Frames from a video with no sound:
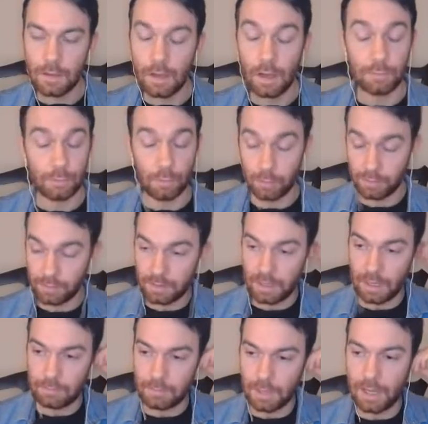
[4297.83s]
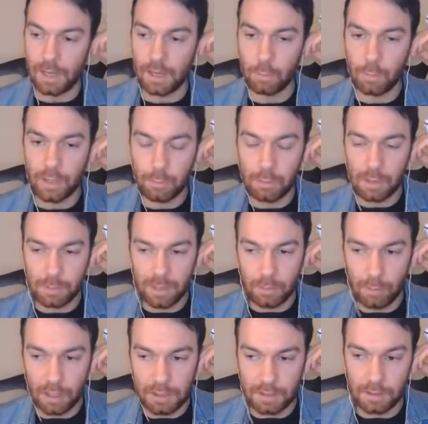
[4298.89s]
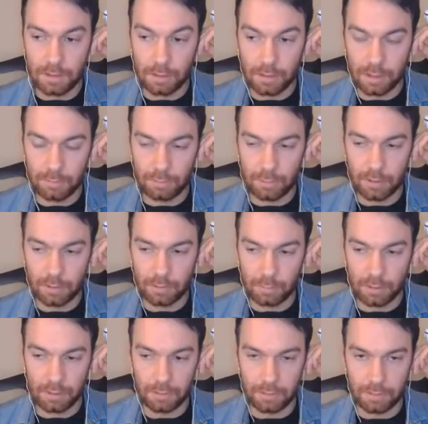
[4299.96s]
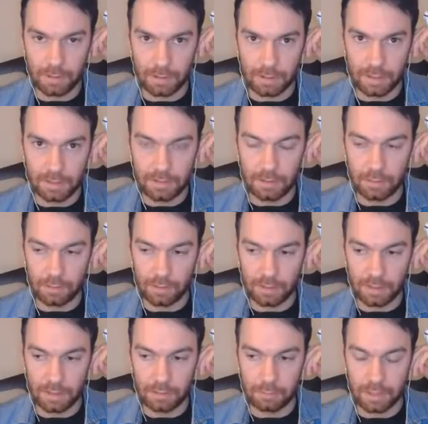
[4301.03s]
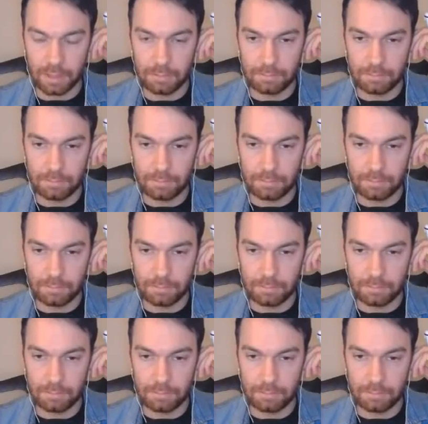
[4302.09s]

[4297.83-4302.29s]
Of course, we will be looking for your Twitter to get the news on that. Okay.